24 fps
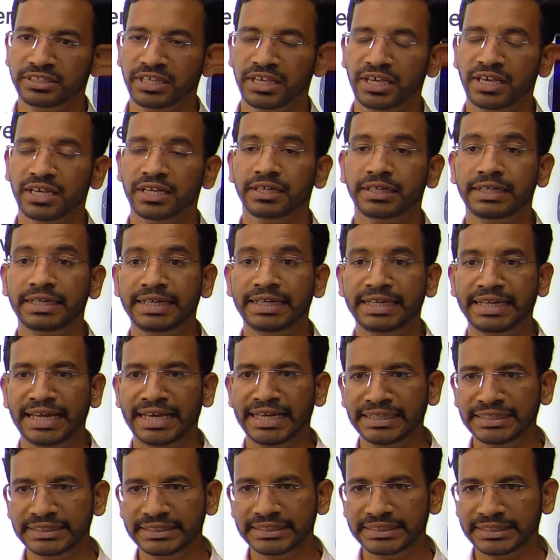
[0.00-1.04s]
is a
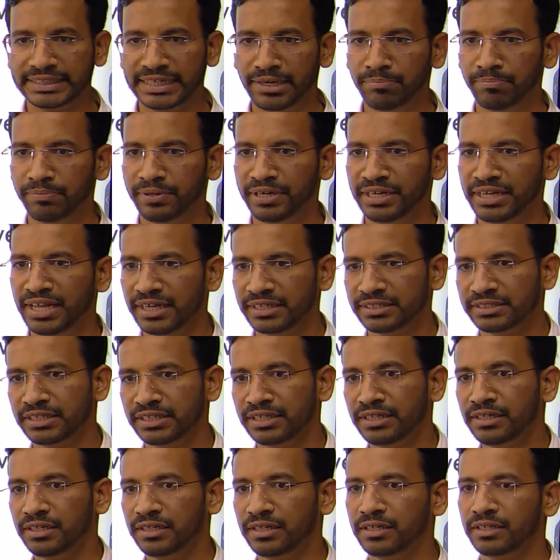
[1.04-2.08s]
10-step
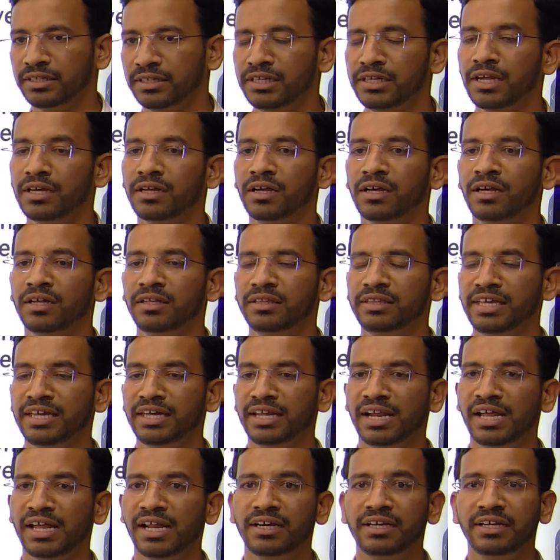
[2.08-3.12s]
reaction.
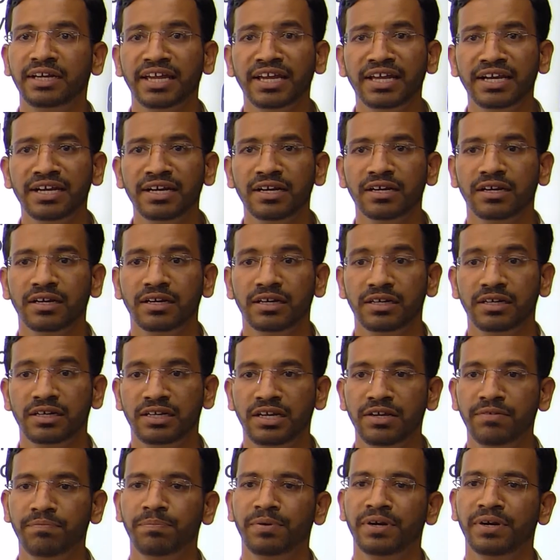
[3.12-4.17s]
There are 10
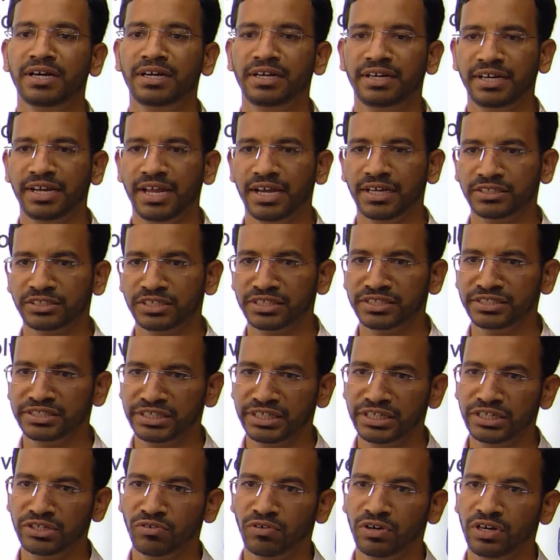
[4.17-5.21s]
different reactions
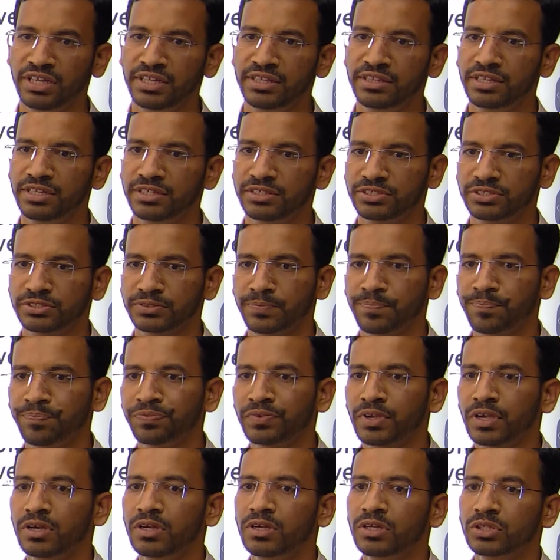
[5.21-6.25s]
involved in this.
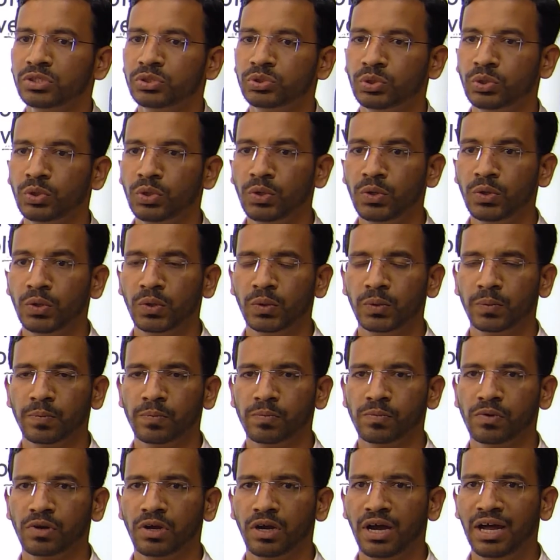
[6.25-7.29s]
So
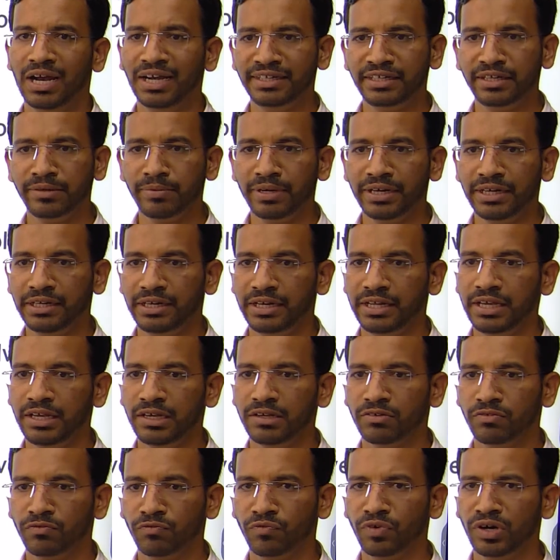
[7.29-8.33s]

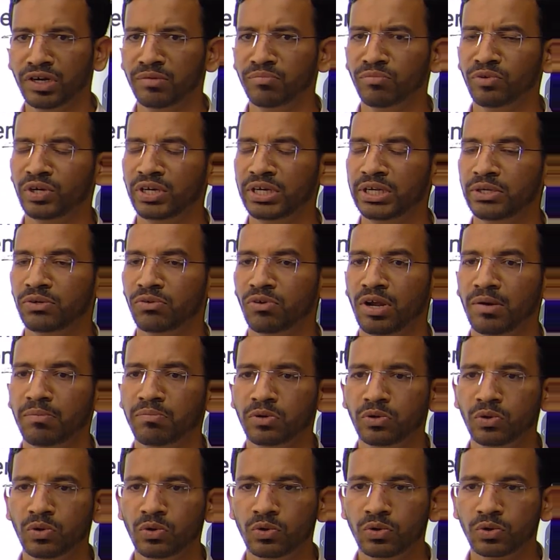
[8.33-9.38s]
ultimately one molecule
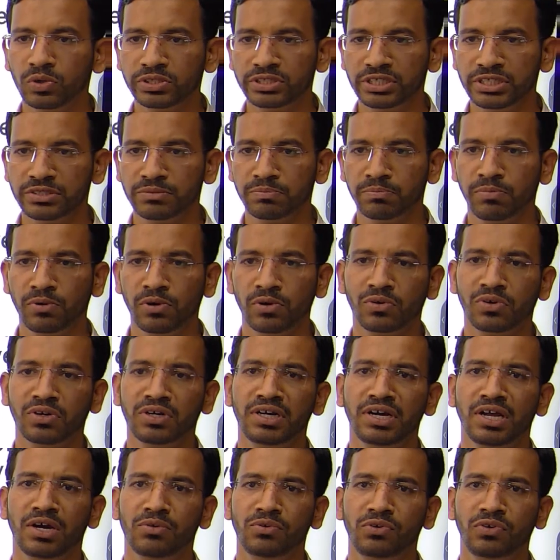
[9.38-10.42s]
of glucose is
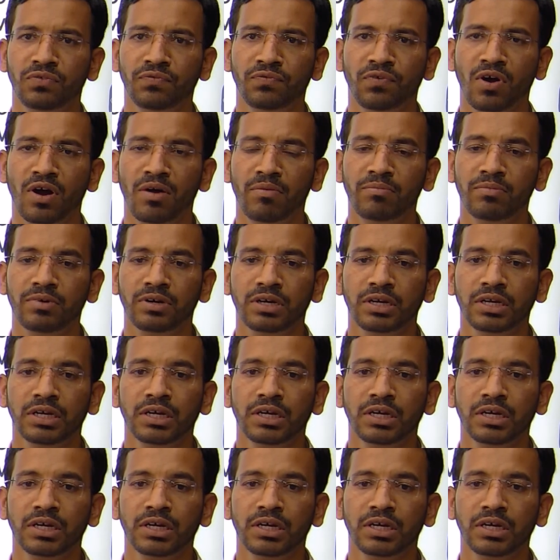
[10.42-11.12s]
broken down to form